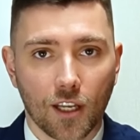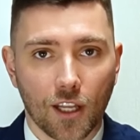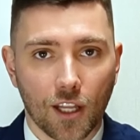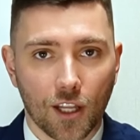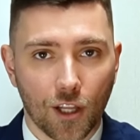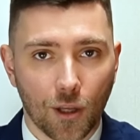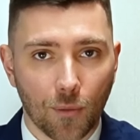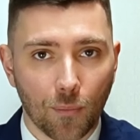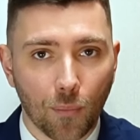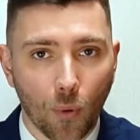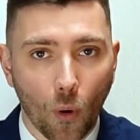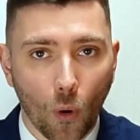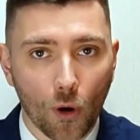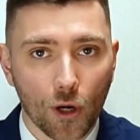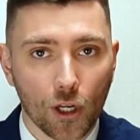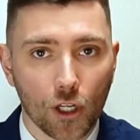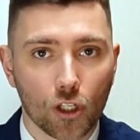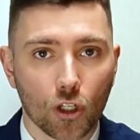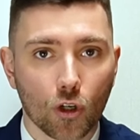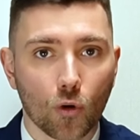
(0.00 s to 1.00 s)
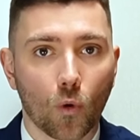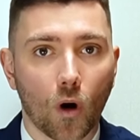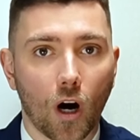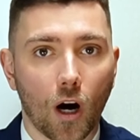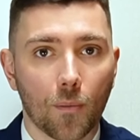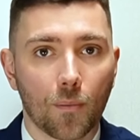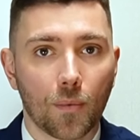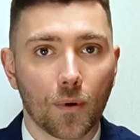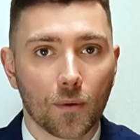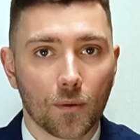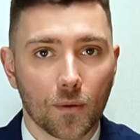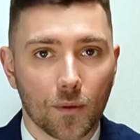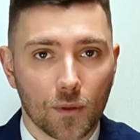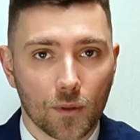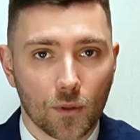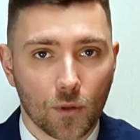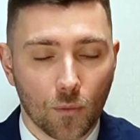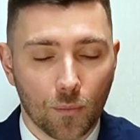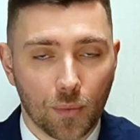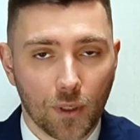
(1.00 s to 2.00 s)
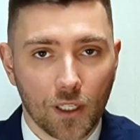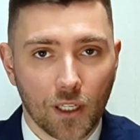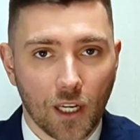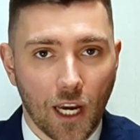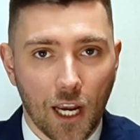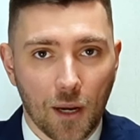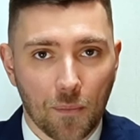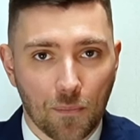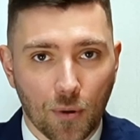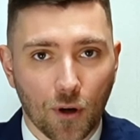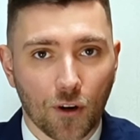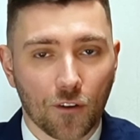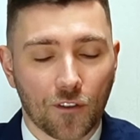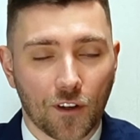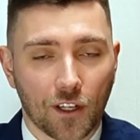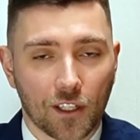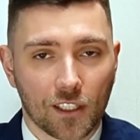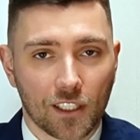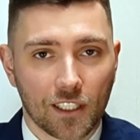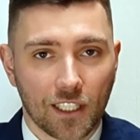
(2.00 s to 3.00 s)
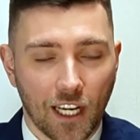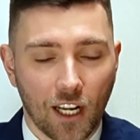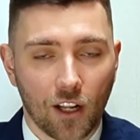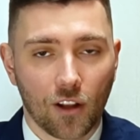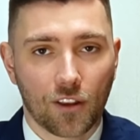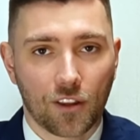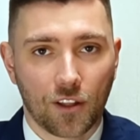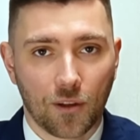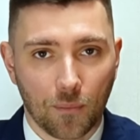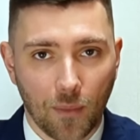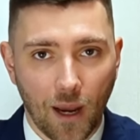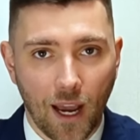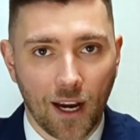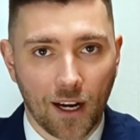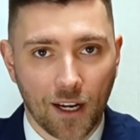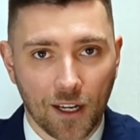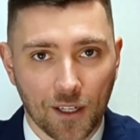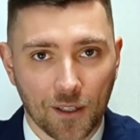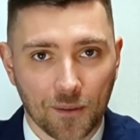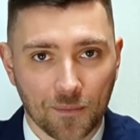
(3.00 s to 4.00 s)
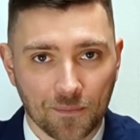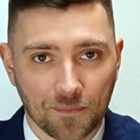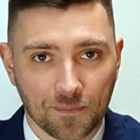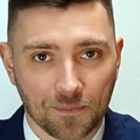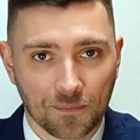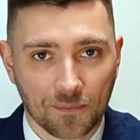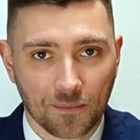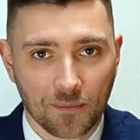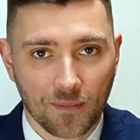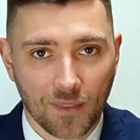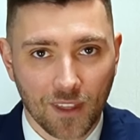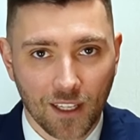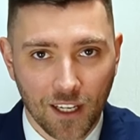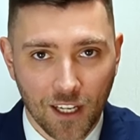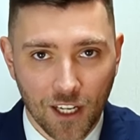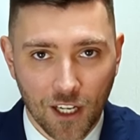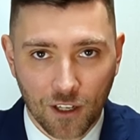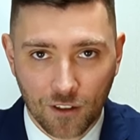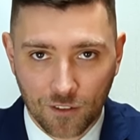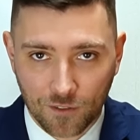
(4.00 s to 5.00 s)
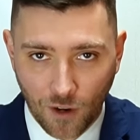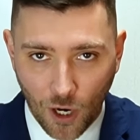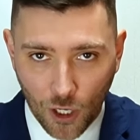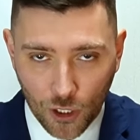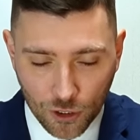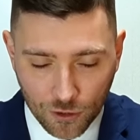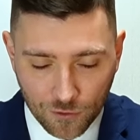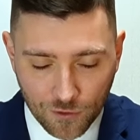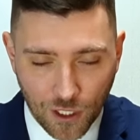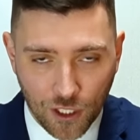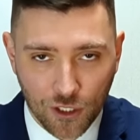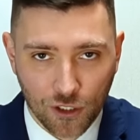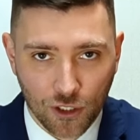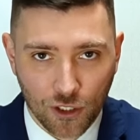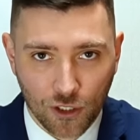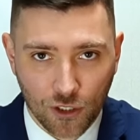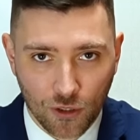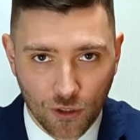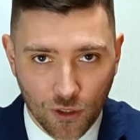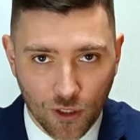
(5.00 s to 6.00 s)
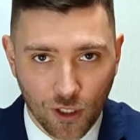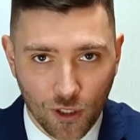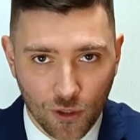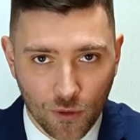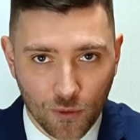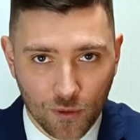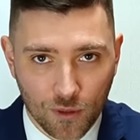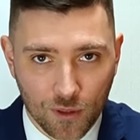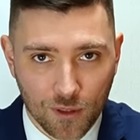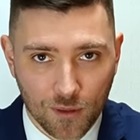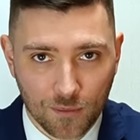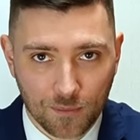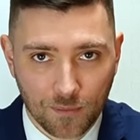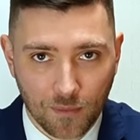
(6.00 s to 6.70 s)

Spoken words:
the boy grew up to be a perfectly healthy man. Father Victor concludes,